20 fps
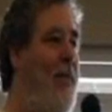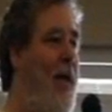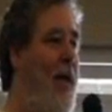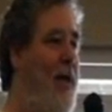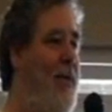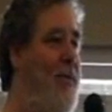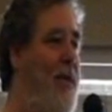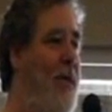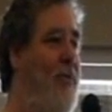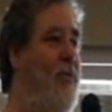they
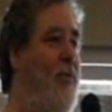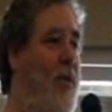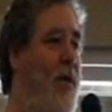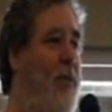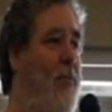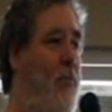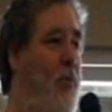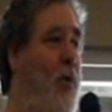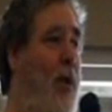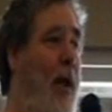
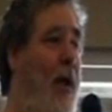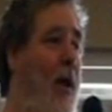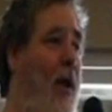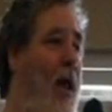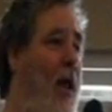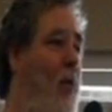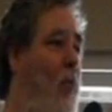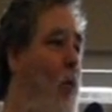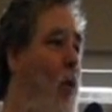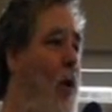essentially put out a
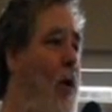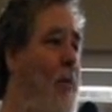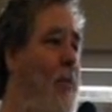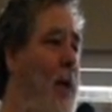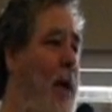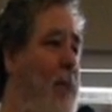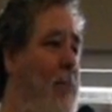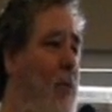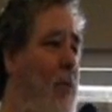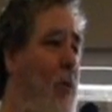lot of water
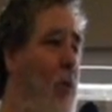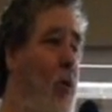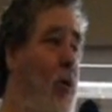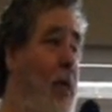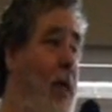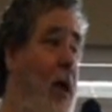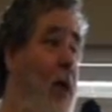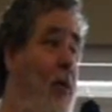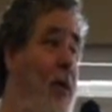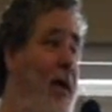vapor, or
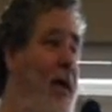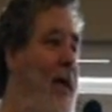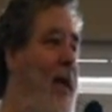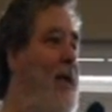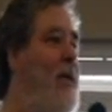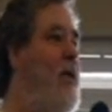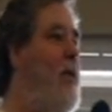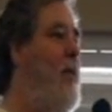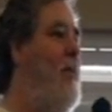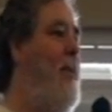they
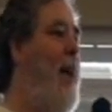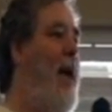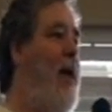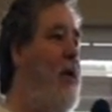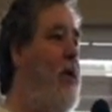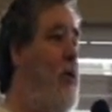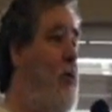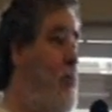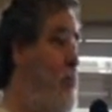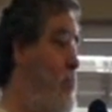connect it to the
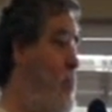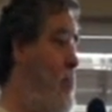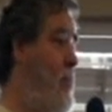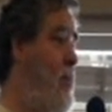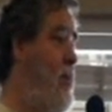vacuum,